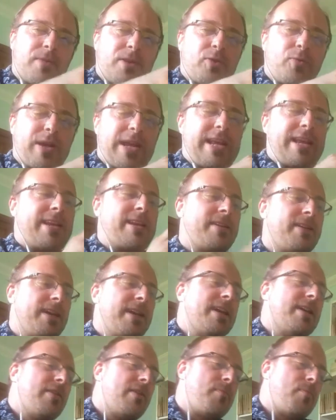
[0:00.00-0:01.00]
between
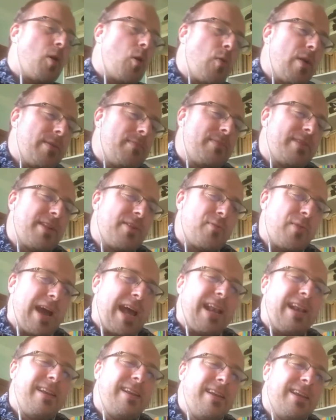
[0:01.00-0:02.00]
the poems as
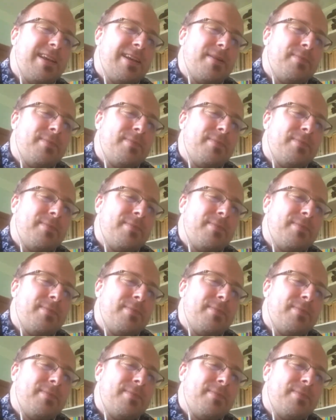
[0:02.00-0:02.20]
well,